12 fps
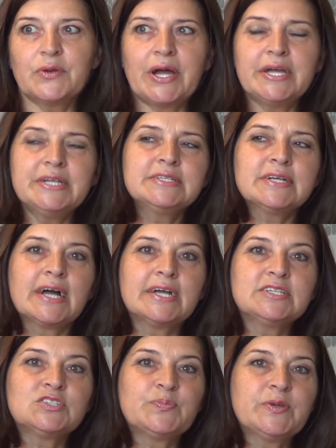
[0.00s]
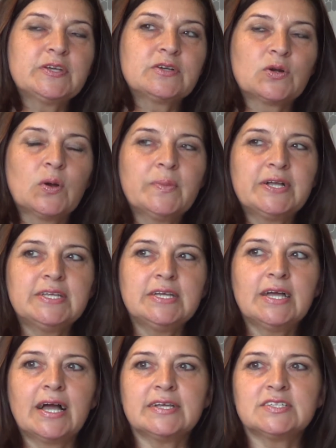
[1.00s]
Right? I speak
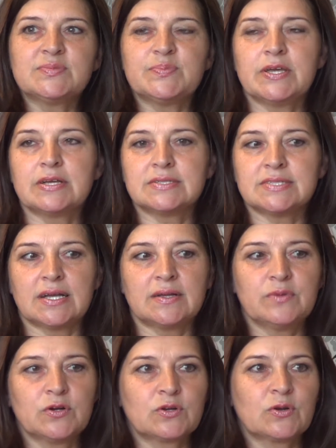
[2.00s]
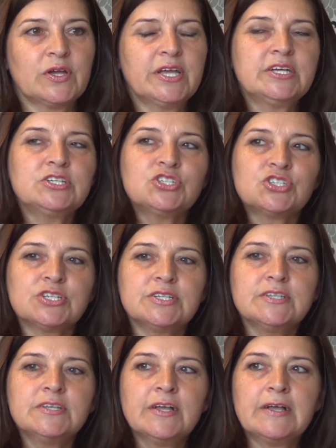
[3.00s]
Romani, I speak
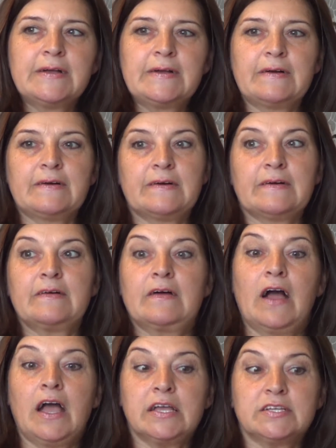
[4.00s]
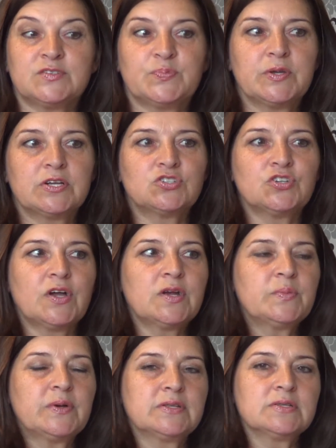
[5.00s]
Serbo-Croatian, I speak
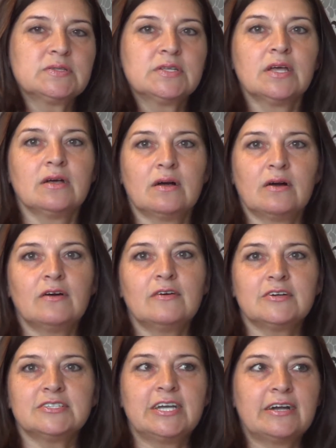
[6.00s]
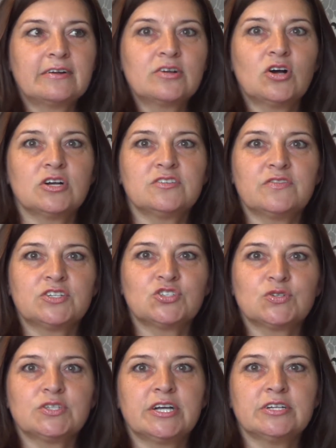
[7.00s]
German. Oh dear God, what
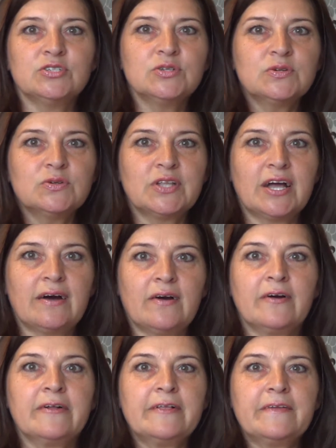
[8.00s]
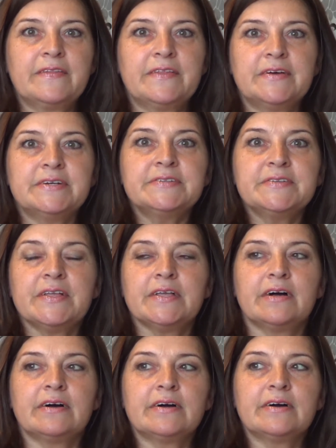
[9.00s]
should I do now?
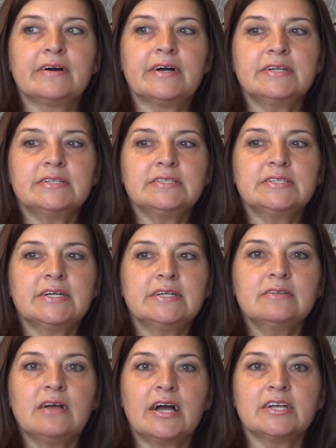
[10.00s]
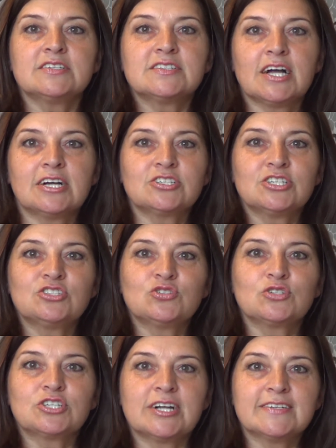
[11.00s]
And then I started
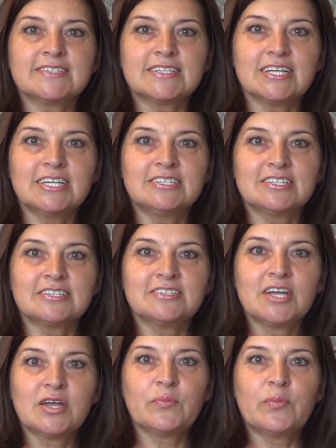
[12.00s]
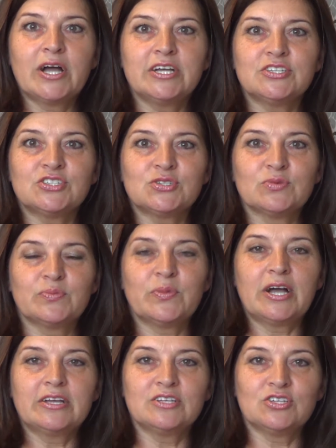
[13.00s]
to translate it, my
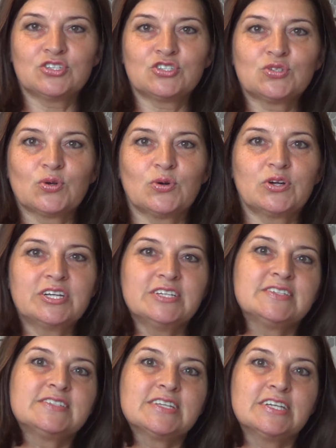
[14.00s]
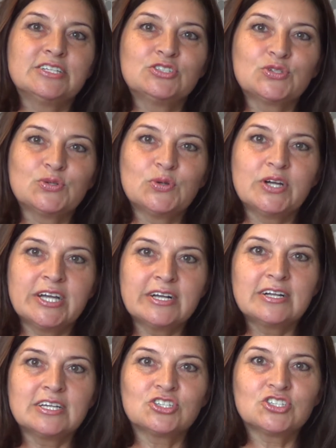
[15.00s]
stories into
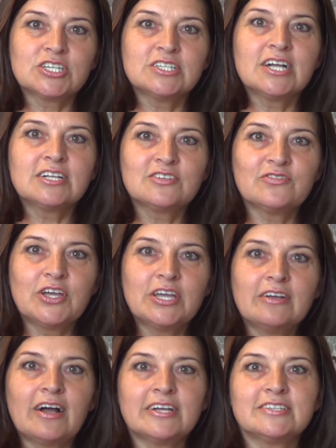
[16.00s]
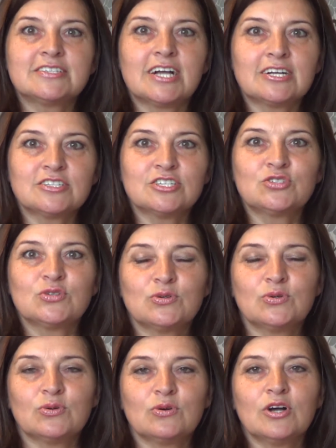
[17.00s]
English. In that way I started to
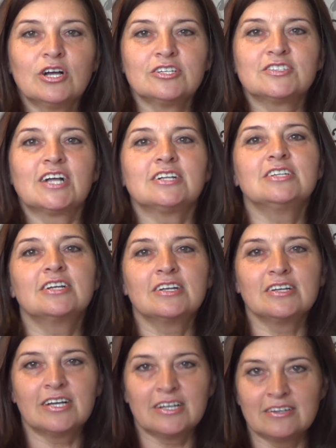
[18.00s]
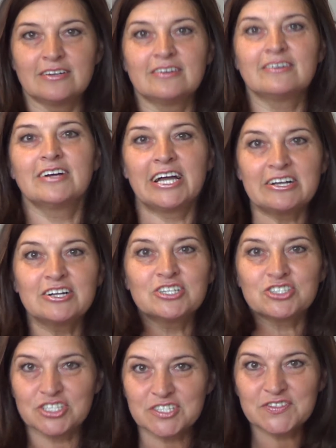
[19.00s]
study
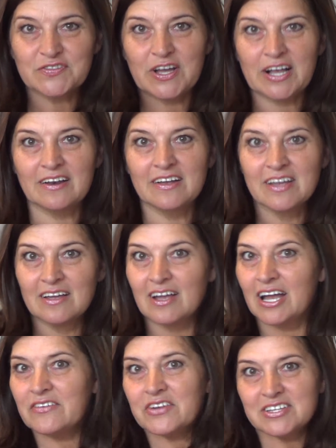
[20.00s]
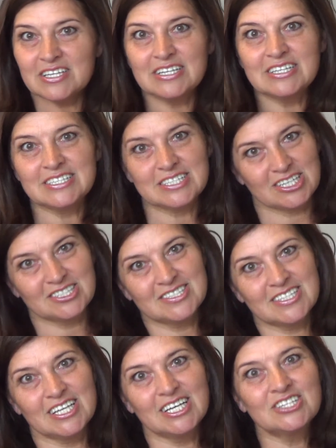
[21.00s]
English as well. Everything is
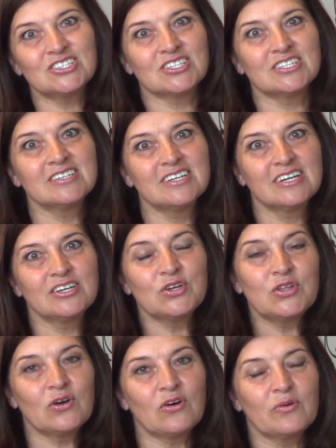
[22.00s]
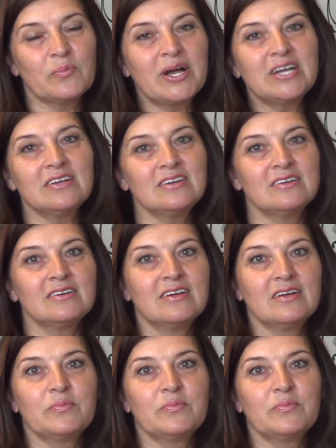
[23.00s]
translation. You know, my